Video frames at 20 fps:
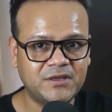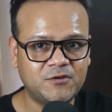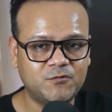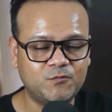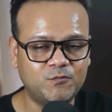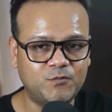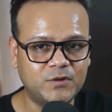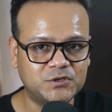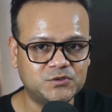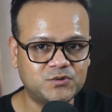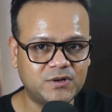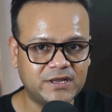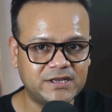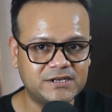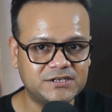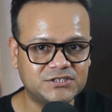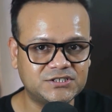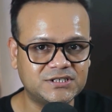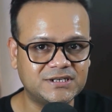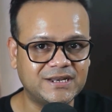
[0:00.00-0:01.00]

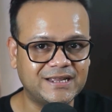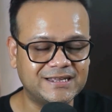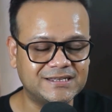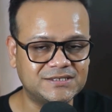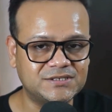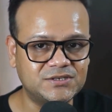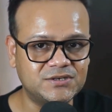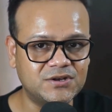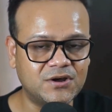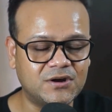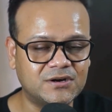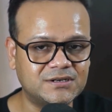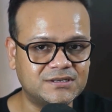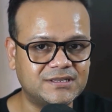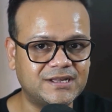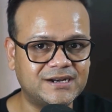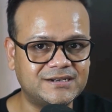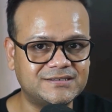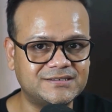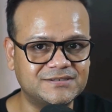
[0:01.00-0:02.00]
visualization is not
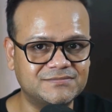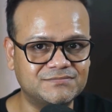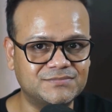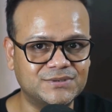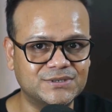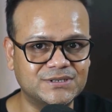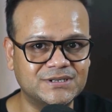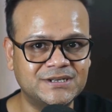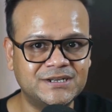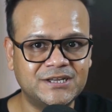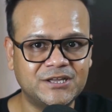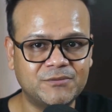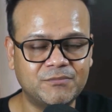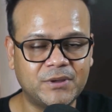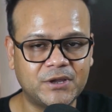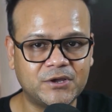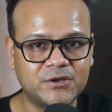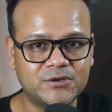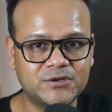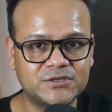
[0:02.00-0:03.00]
that simple
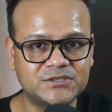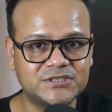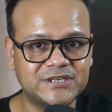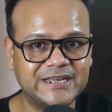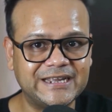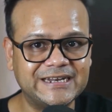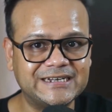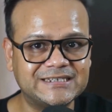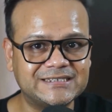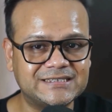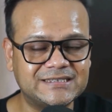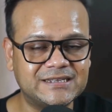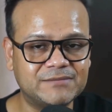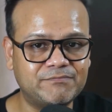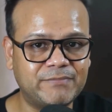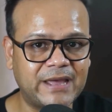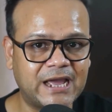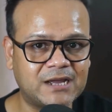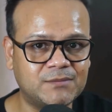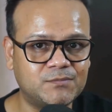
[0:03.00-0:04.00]
because it's the
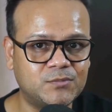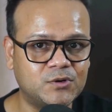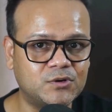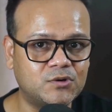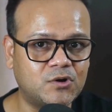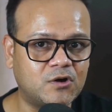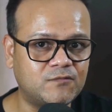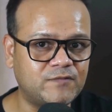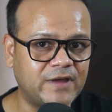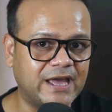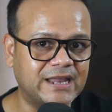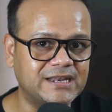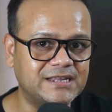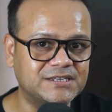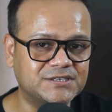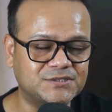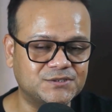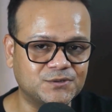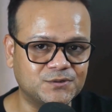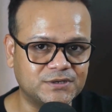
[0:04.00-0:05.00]
backbone of any
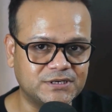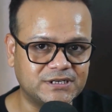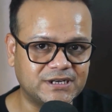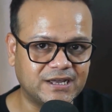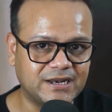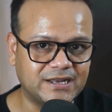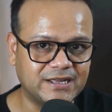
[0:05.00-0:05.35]
storytelling.